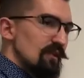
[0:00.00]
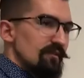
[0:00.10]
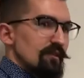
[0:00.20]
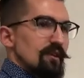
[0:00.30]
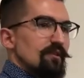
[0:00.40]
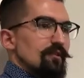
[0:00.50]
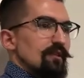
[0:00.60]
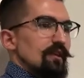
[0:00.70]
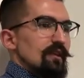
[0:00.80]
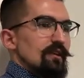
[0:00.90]
that they could
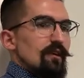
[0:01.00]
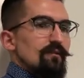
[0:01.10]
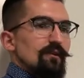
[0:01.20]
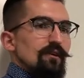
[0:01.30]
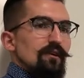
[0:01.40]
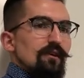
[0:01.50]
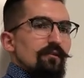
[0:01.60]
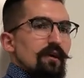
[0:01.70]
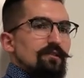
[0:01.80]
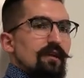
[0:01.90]
get it done.
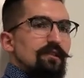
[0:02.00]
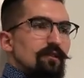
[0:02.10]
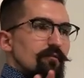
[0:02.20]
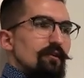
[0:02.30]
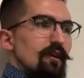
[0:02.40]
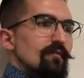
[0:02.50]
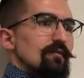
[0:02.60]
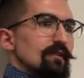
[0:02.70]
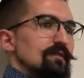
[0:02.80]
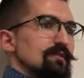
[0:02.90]
All right, so that's
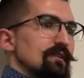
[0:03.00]
overconfidence.